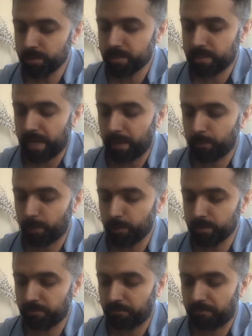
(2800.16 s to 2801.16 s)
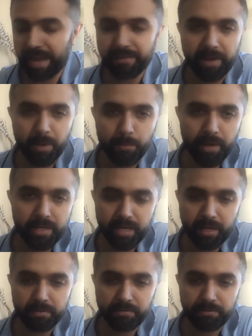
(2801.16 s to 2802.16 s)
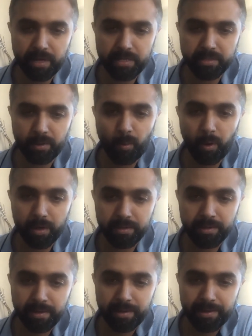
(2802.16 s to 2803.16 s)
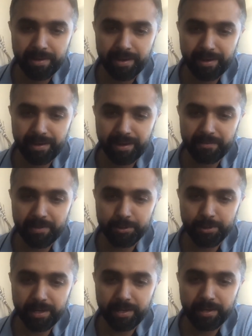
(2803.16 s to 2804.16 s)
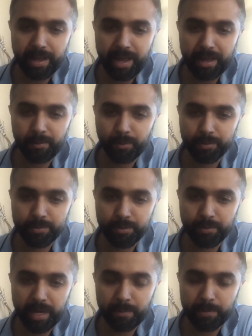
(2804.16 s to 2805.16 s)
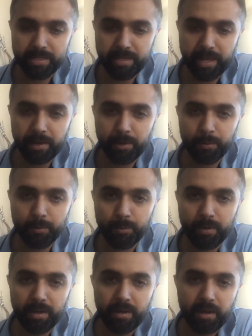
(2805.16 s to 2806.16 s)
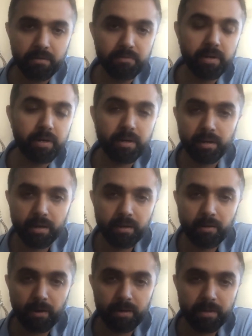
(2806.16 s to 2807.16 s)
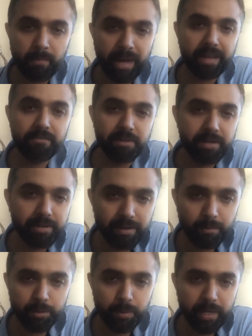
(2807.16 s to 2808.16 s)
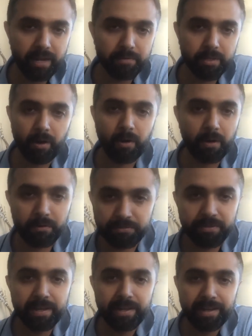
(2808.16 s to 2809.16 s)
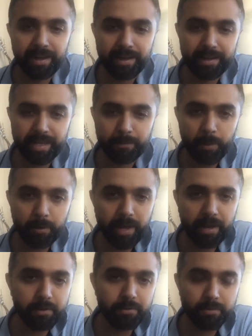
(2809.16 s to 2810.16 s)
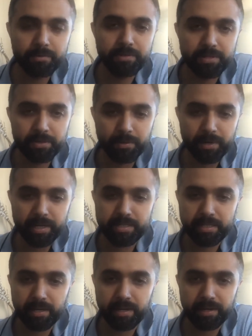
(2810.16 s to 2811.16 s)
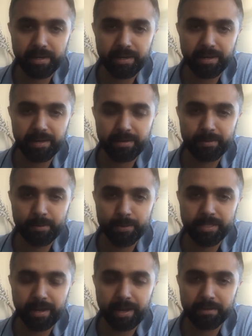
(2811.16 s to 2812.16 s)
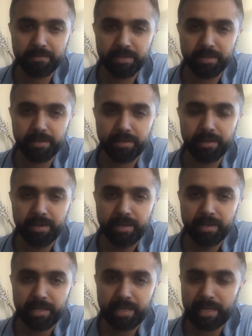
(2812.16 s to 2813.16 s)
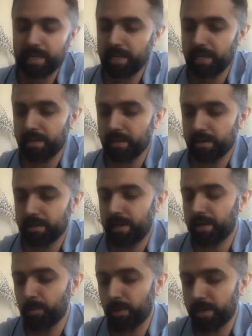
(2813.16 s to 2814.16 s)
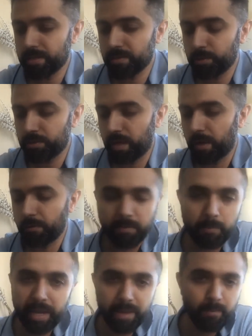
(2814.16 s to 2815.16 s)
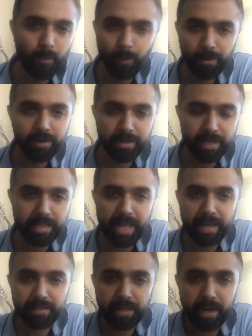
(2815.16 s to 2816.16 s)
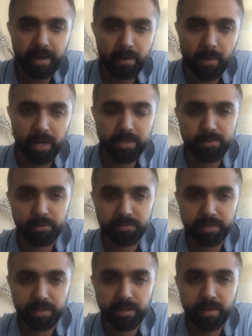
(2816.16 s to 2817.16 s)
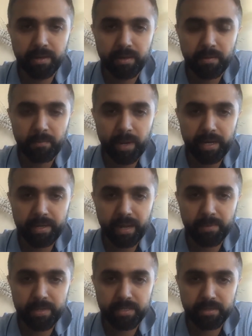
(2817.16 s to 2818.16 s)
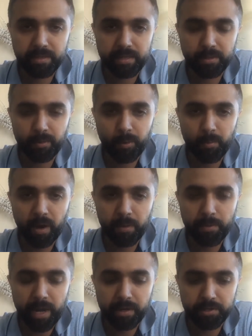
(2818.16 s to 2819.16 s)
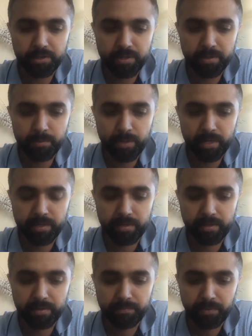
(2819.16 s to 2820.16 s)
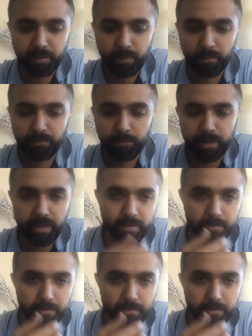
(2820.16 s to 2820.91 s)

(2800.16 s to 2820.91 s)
helped close 5 enterprise accounts for us in a quarter eventually, and also helped us get into a vertical called the mining vertical, which we'd never thought of that we could get into. So it's those are kind of the key takeaways, which out of the many more that I've amassed over my time as a go-to-market practitioner. But hopefully